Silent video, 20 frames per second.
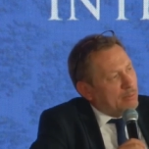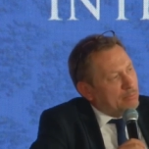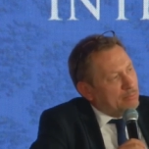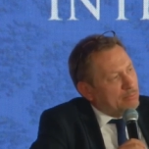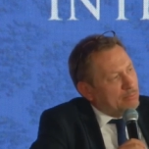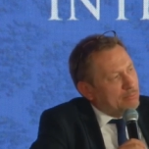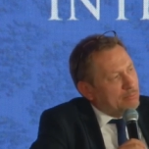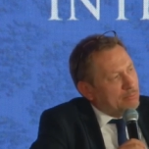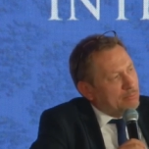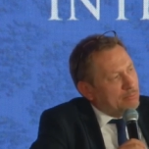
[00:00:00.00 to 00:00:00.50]

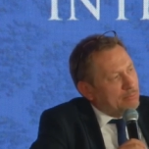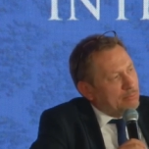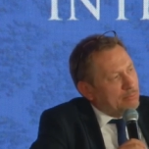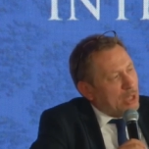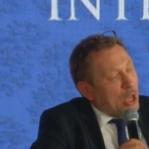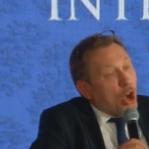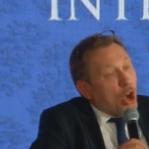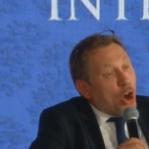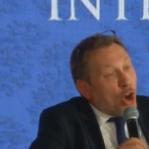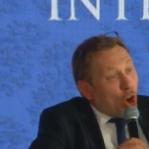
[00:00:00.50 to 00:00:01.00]
which,
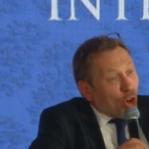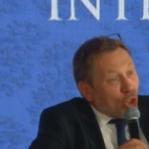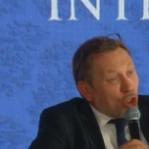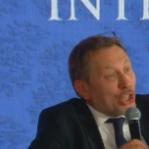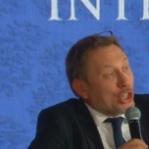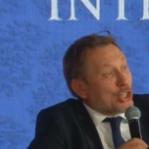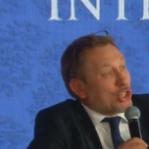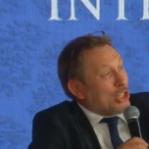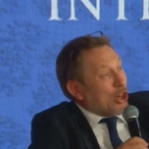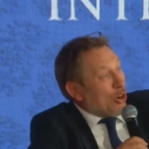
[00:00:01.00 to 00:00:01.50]

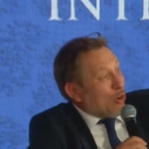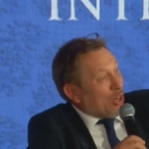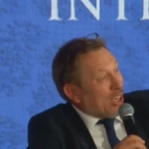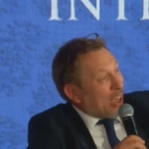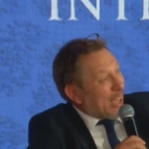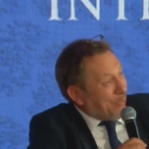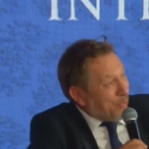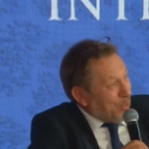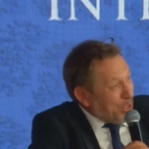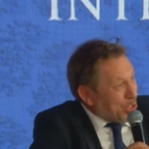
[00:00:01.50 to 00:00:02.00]
it is something
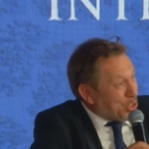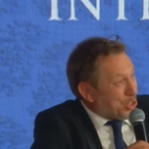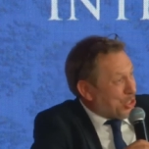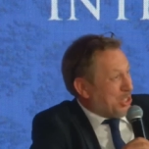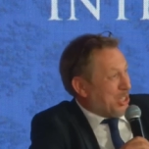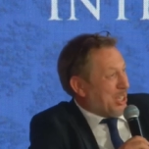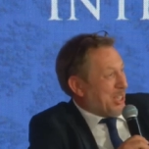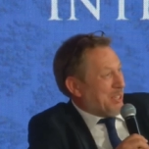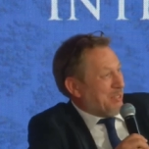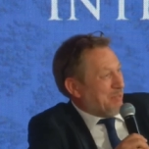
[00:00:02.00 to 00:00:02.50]

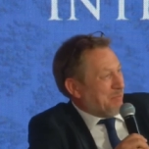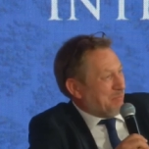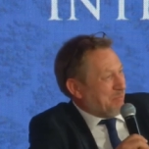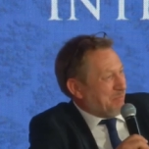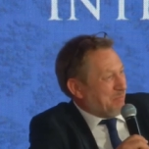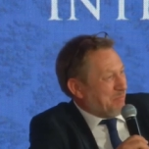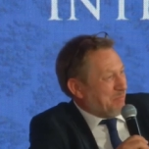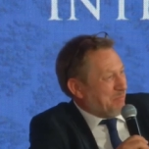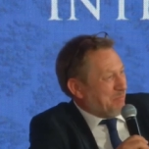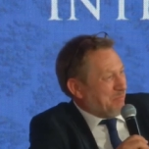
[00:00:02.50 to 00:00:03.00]
completely
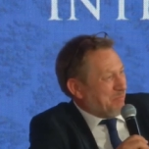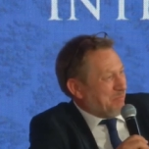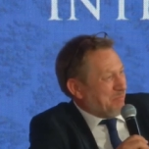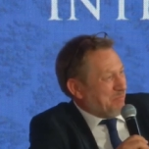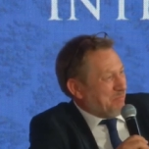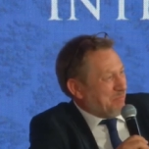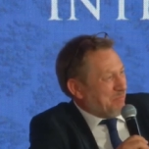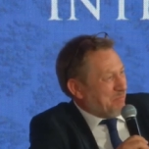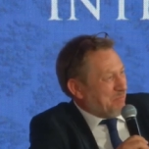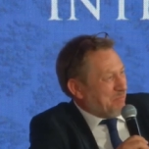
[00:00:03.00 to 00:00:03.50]
different than
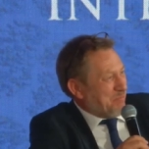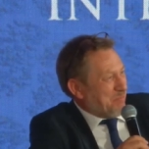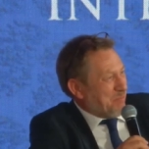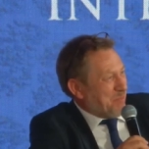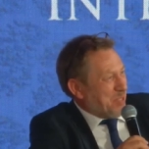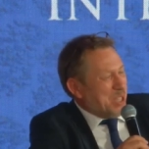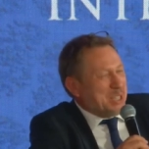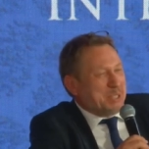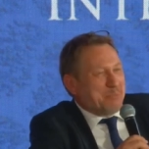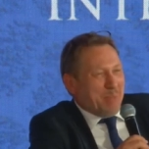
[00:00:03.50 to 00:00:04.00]
Mitteleuropa,
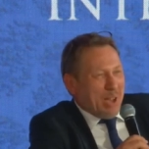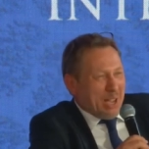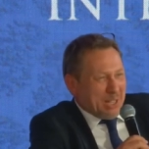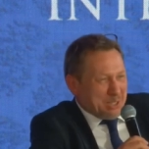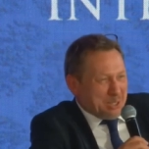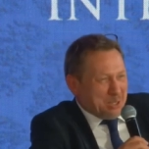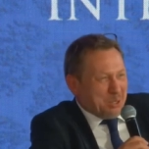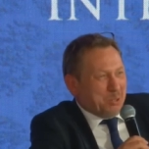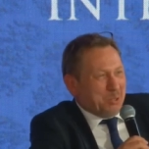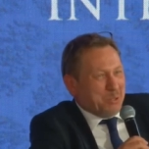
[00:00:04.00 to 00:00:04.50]

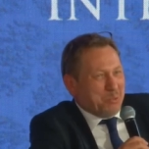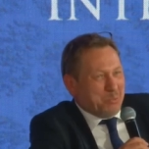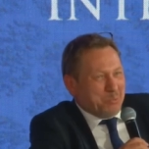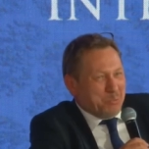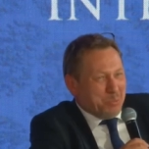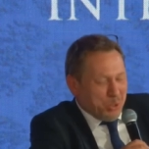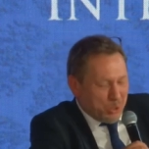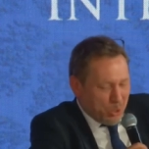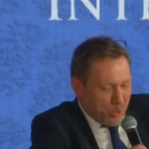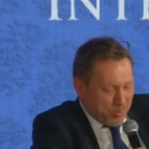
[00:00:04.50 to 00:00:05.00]
even
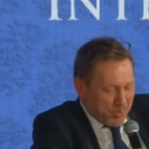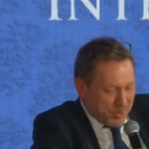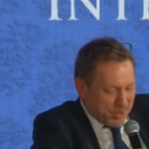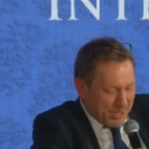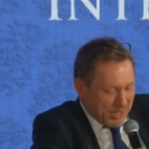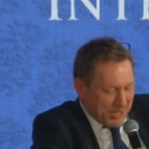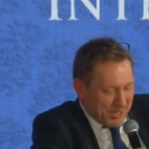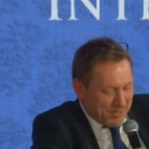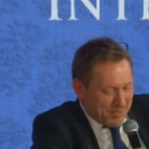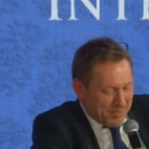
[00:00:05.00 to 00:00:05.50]
though
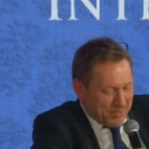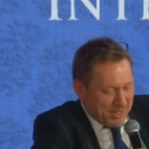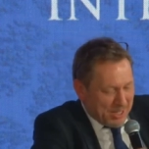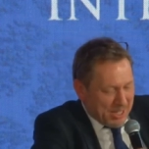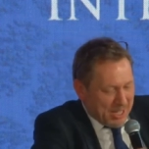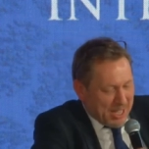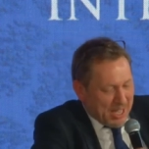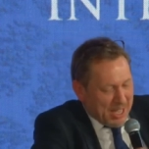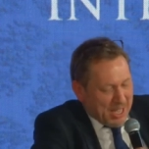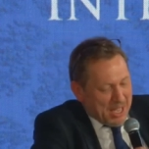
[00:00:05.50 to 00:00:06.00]
geographically
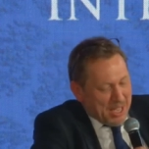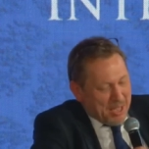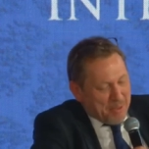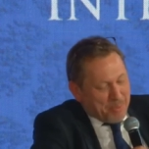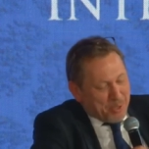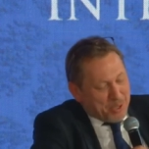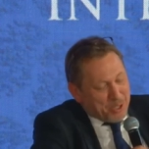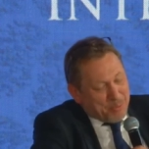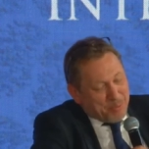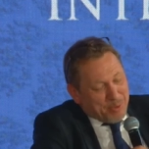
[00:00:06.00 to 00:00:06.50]
it's
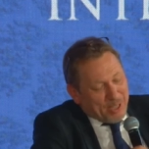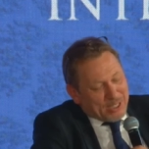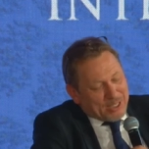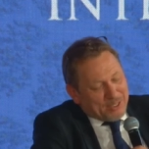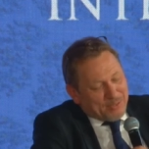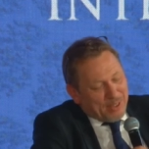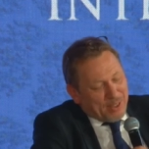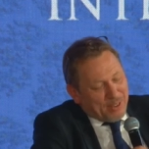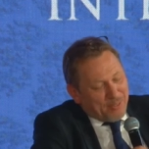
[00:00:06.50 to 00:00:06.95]
very similar.